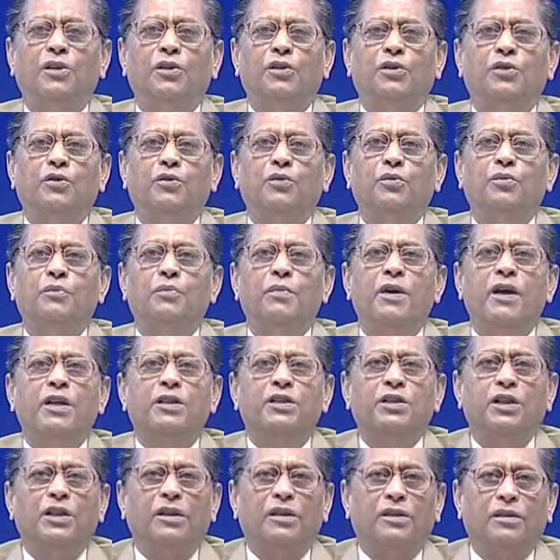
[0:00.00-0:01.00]
to
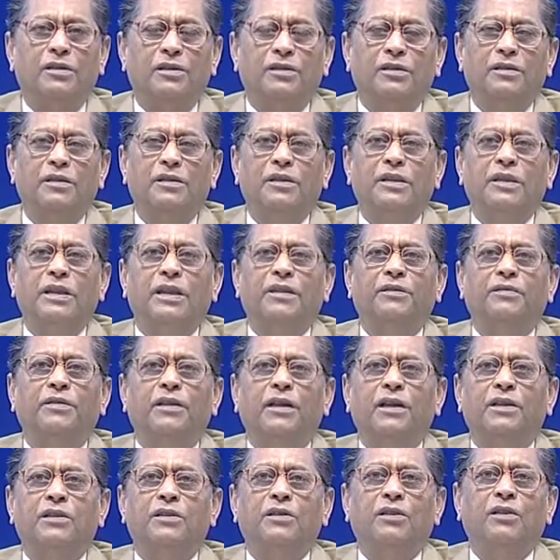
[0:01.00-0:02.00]
measure the
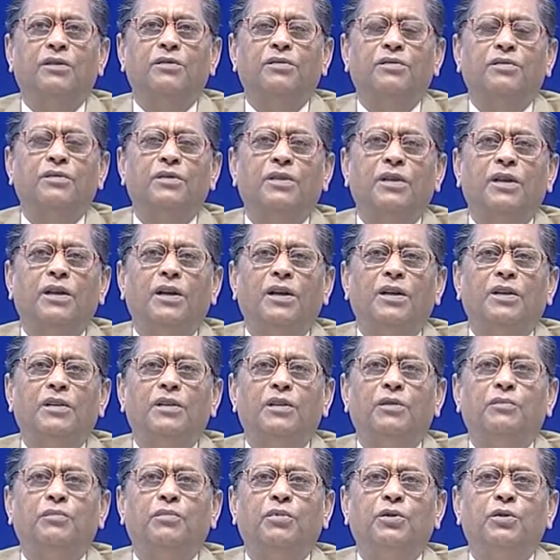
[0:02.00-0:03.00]
effect of
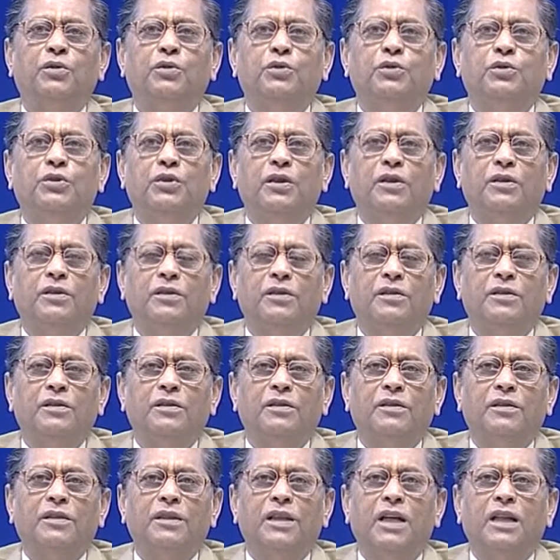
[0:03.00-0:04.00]
the pollution
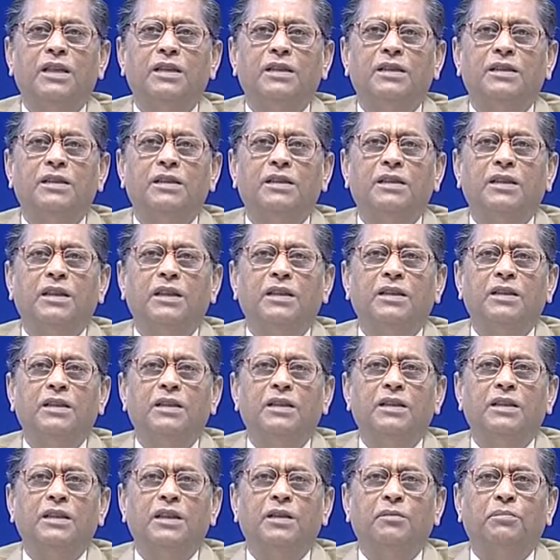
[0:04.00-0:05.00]
that is there
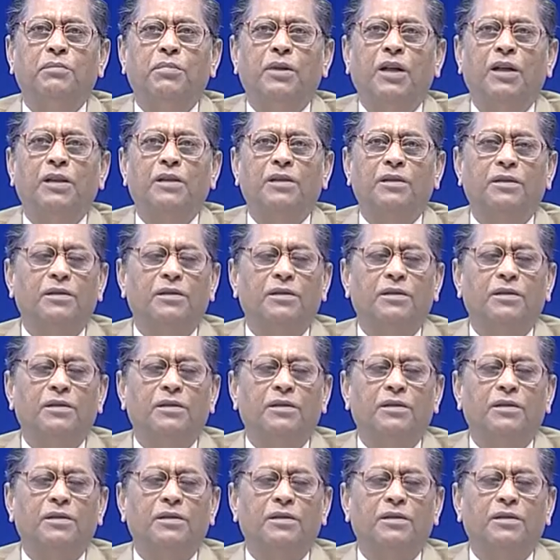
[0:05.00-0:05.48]
in their plant.